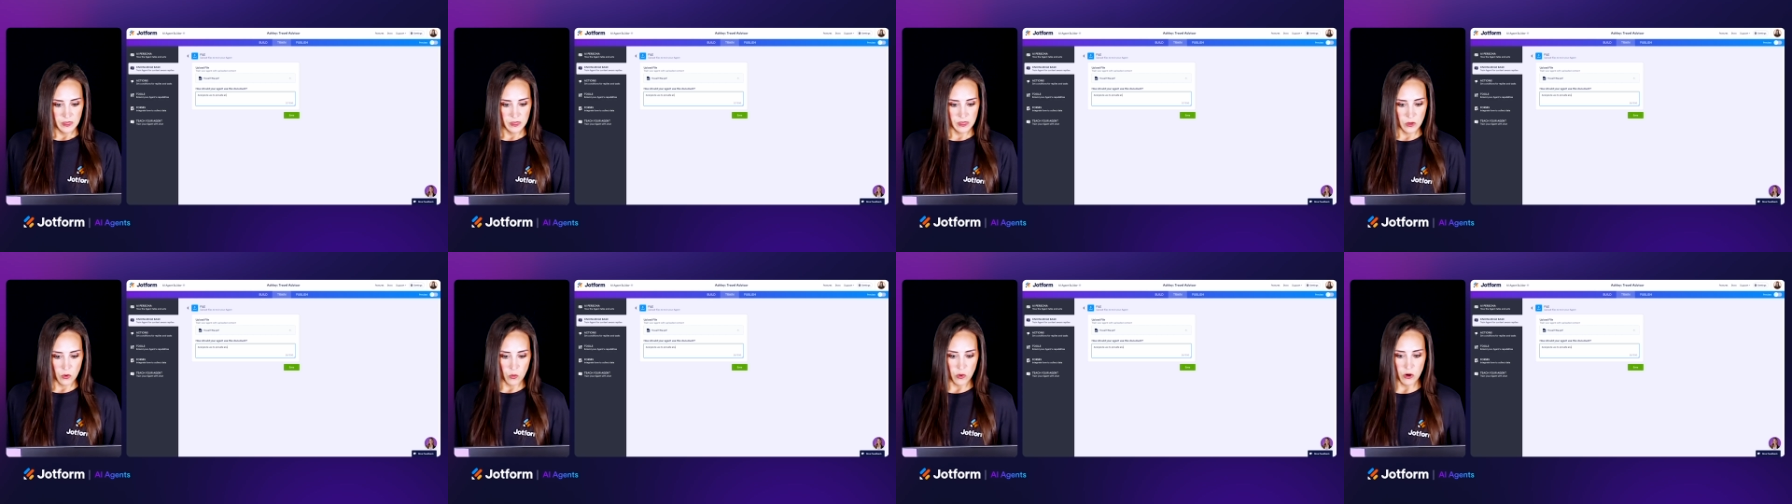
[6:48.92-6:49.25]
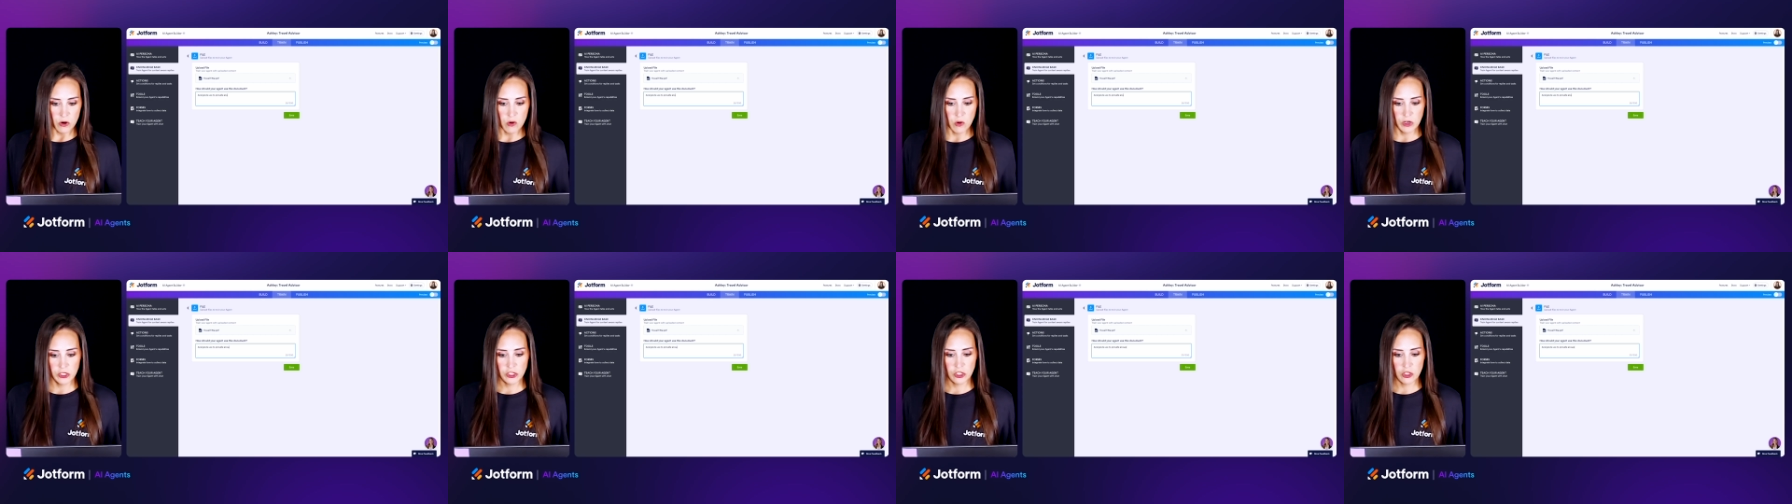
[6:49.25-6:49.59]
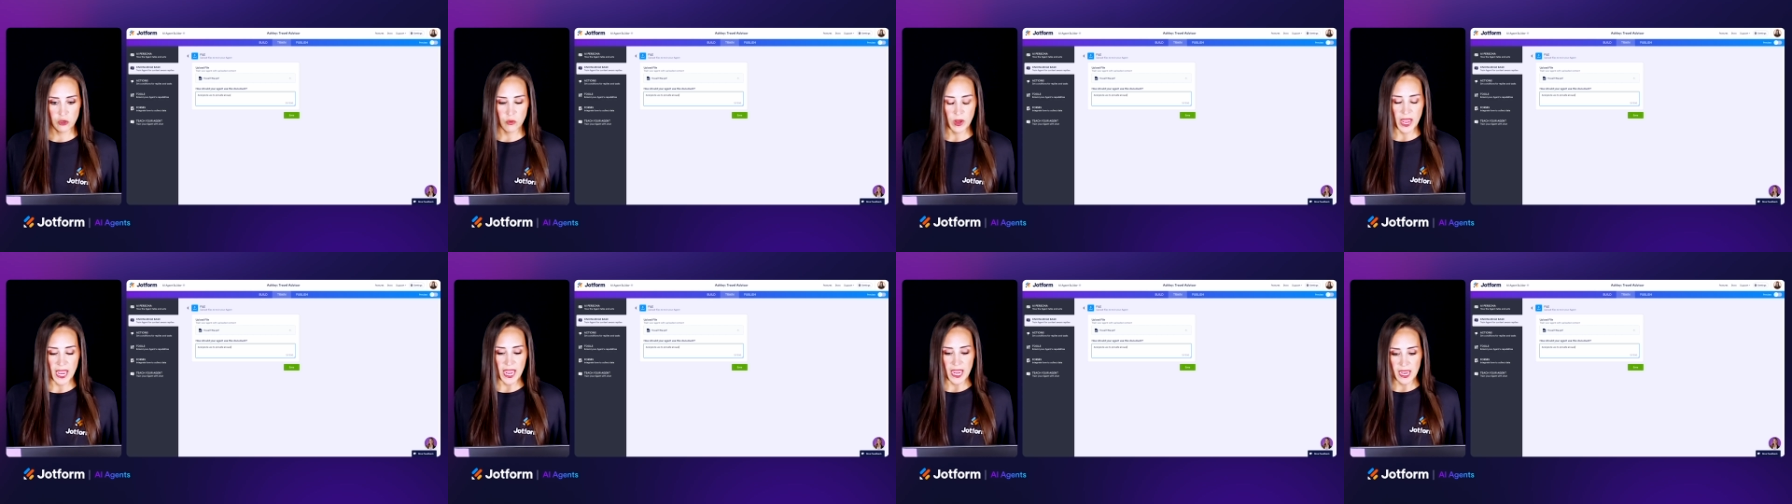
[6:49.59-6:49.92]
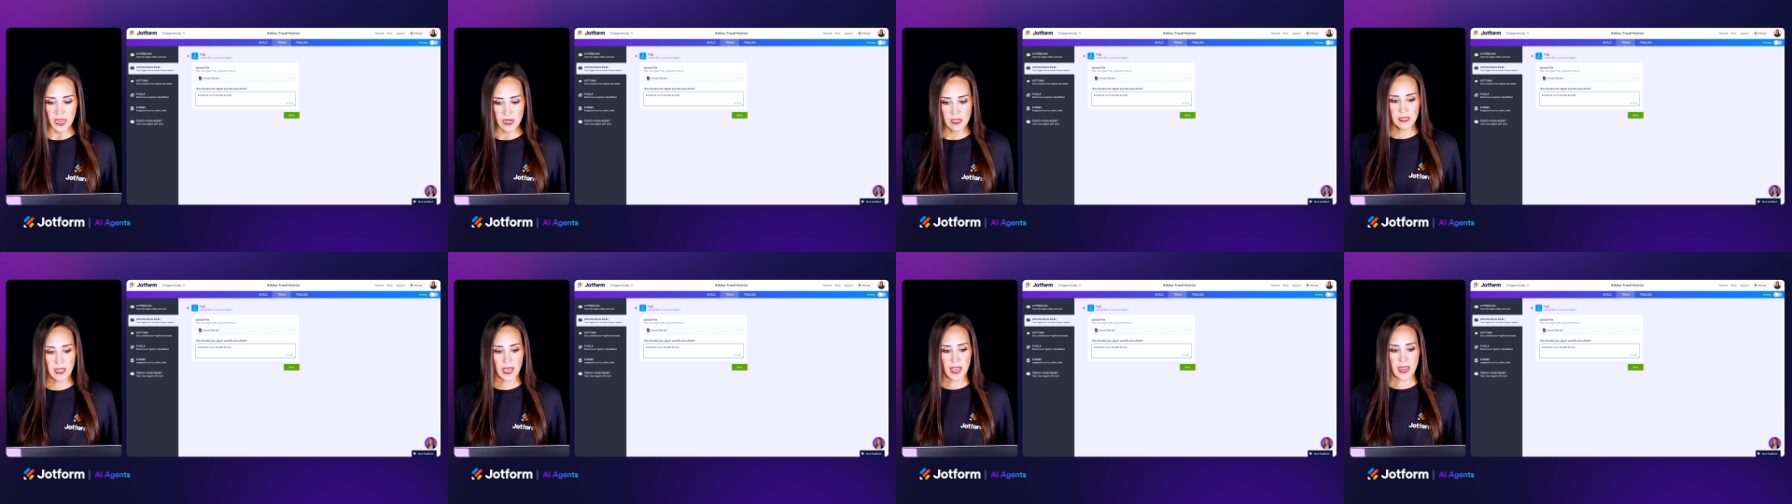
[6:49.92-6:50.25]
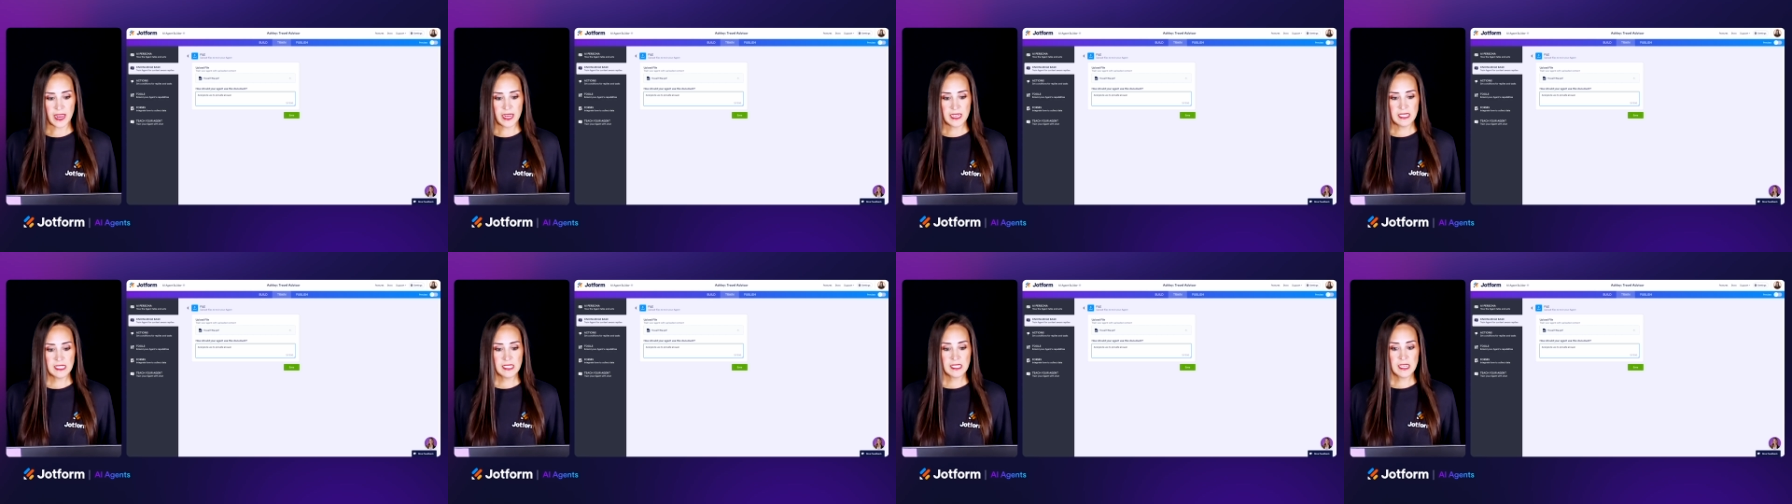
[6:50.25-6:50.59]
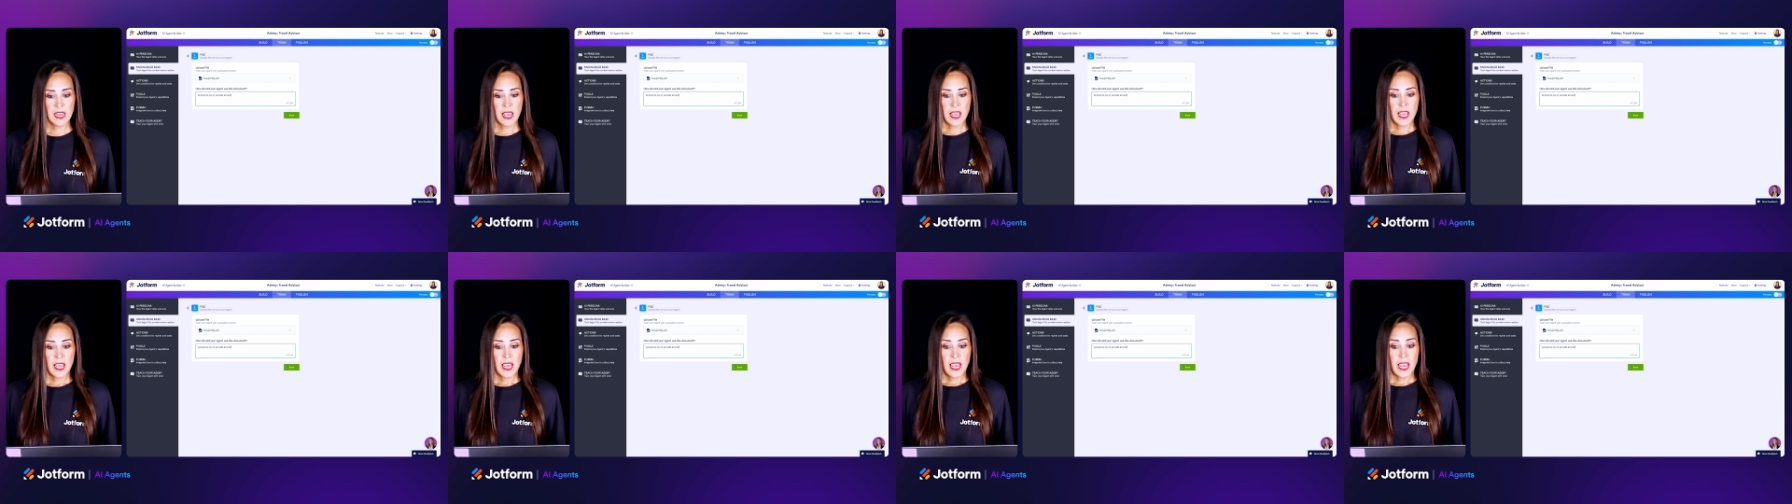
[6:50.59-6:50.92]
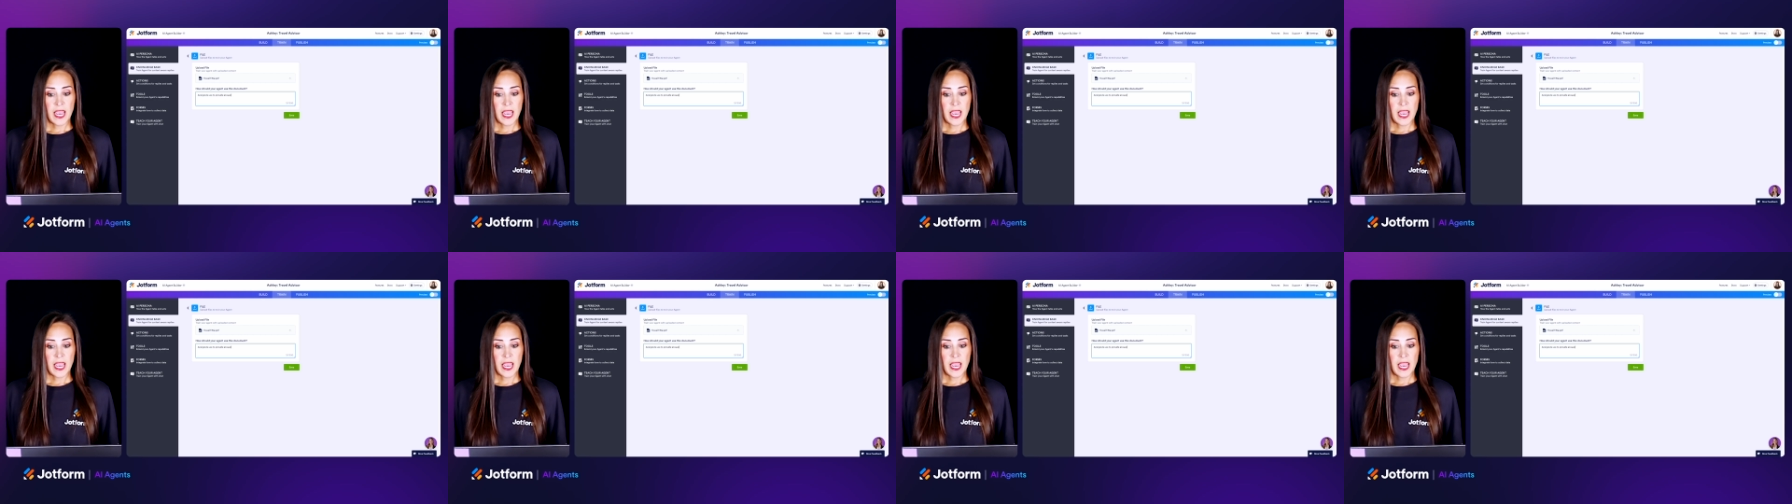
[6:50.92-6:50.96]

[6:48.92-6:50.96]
So we're going to analyze